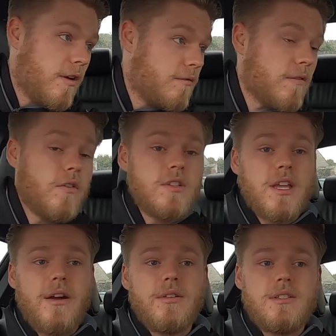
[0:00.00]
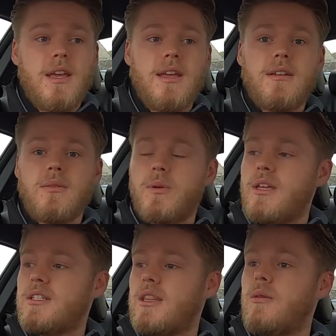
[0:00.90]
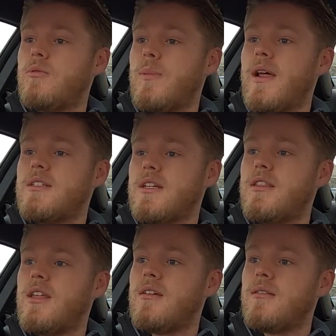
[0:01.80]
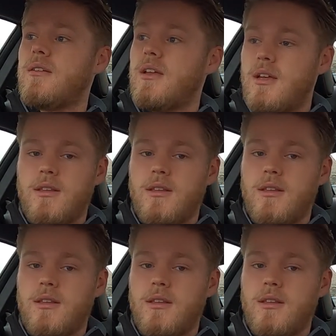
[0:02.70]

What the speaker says: If they've got this guarantee where they say they'll replace anything